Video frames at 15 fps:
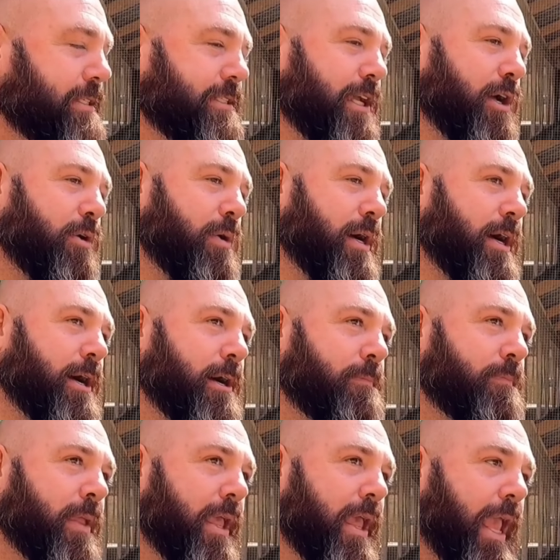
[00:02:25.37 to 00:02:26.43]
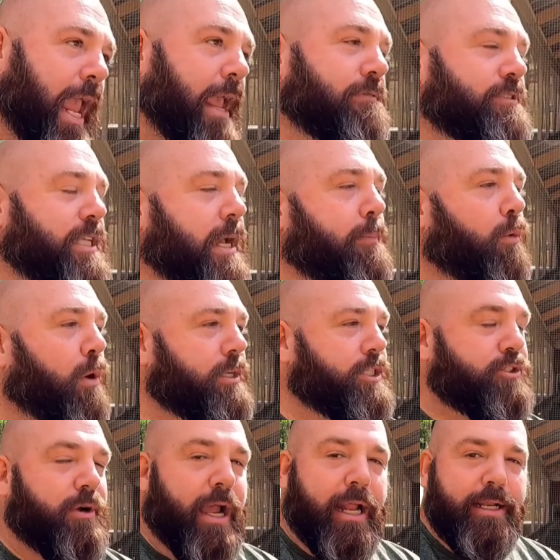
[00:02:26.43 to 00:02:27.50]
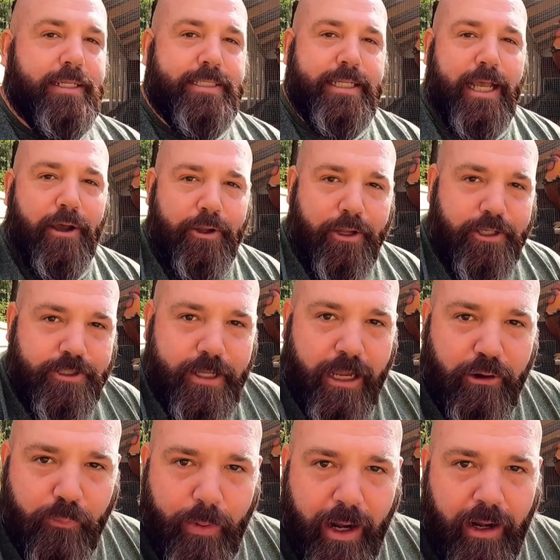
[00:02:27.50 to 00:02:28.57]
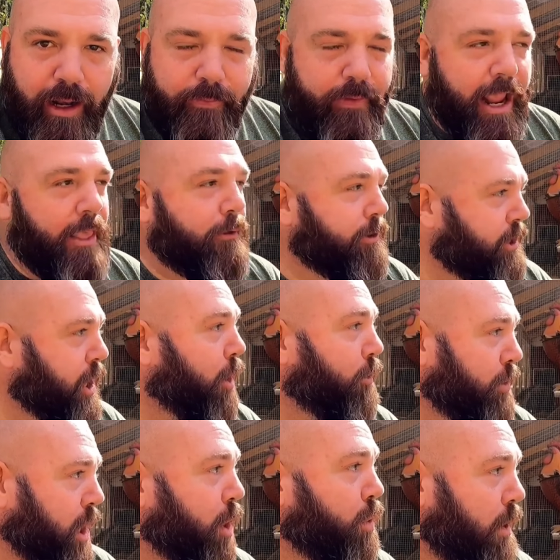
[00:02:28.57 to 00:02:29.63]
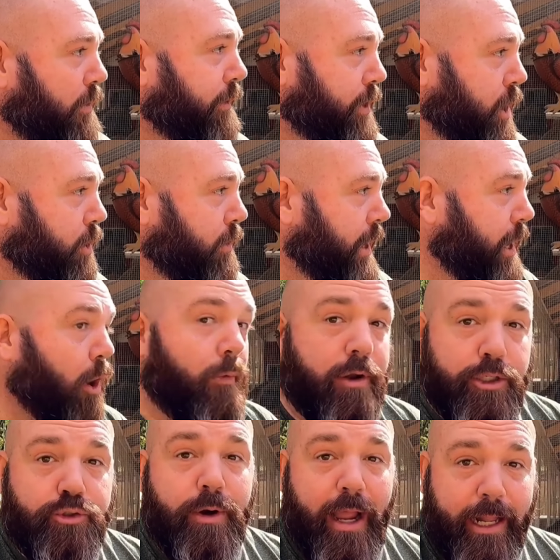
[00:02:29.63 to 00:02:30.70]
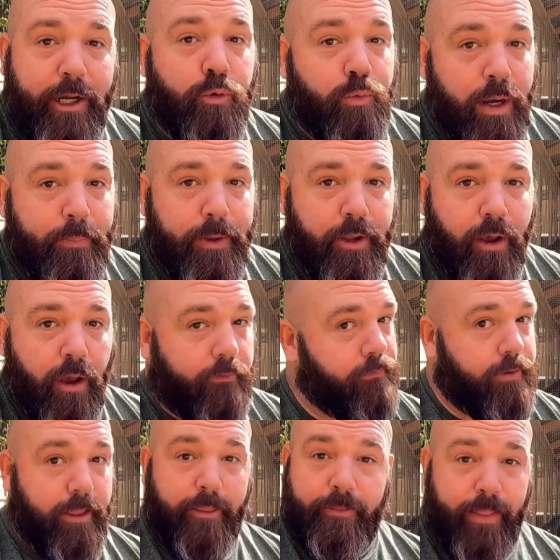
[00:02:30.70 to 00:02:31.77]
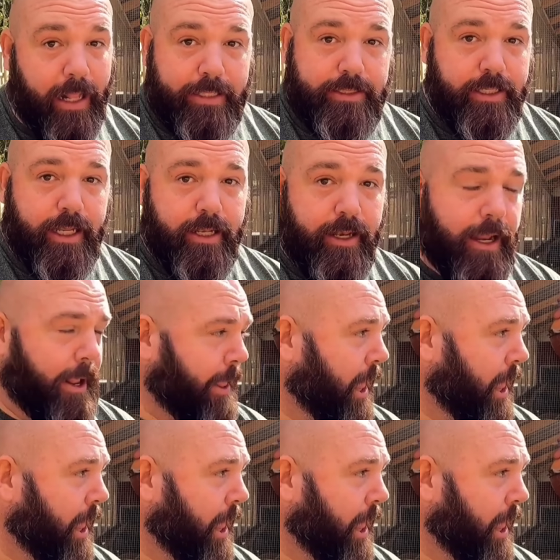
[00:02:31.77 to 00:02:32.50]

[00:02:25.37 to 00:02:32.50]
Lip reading: And so if someone's trying to sell you snake repellent, they either don't know what they're doing or they're trying to rip you off. That's it.